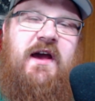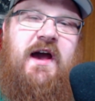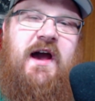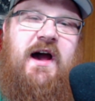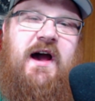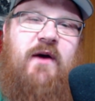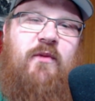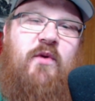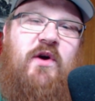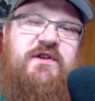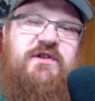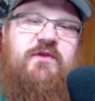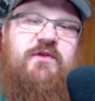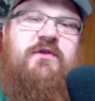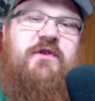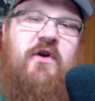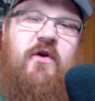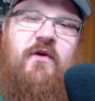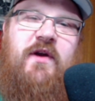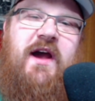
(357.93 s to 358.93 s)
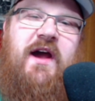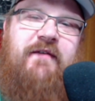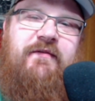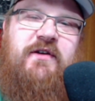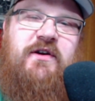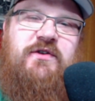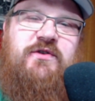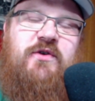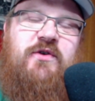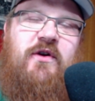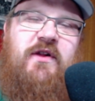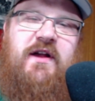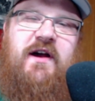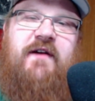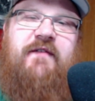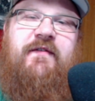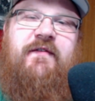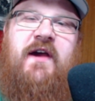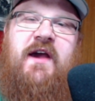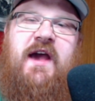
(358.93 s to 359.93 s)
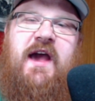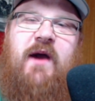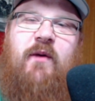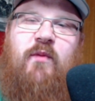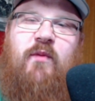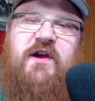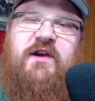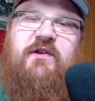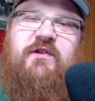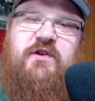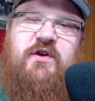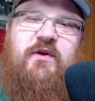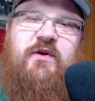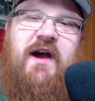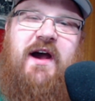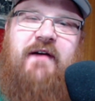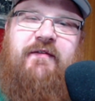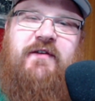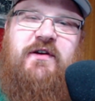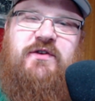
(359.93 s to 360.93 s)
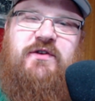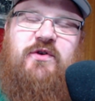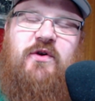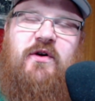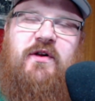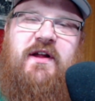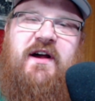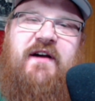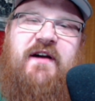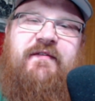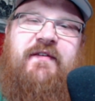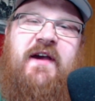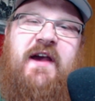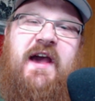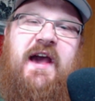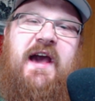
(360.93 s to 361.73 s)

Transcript: what you don't have control of, and what you do have control of.